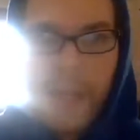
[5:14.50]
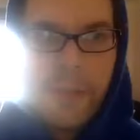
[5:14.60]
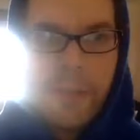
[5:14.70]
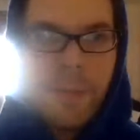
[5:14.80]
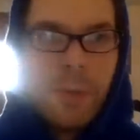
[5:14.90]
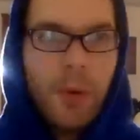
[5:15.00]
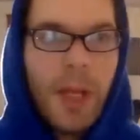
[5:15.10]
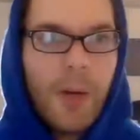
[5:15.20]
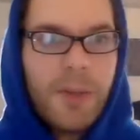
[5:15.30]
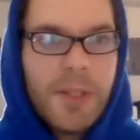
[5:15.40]
like to
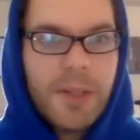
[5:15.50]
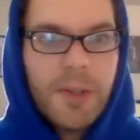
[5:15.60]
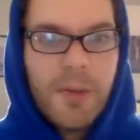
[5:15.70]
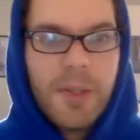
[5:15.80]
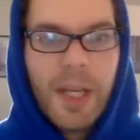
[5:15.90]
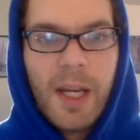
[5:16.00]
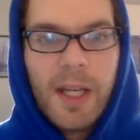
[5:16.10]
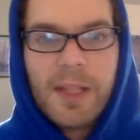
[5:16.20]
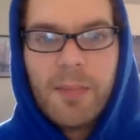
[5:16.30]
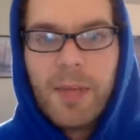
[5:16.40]
allow these Tuesday
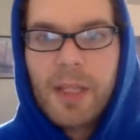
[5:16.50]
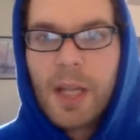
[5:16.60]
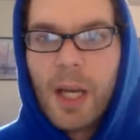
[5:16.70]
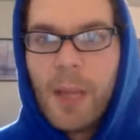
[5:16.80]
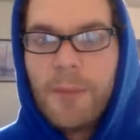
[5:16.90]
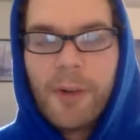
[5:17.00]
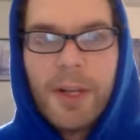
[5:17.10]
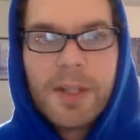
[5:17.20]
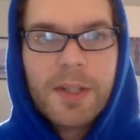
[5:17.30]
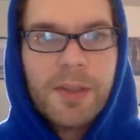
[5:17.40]
nights to be a time for
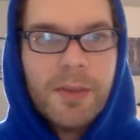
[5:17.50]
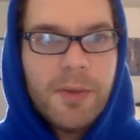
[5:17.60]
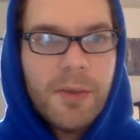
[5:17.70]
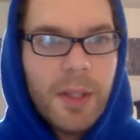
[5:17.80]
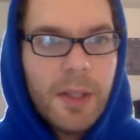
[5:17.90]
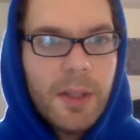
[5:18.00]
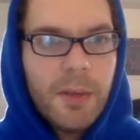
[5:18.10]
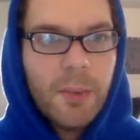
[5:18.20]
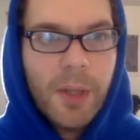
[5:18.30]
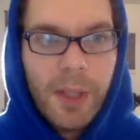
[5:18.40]
us to
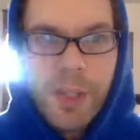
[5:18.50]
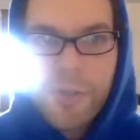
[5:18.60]
really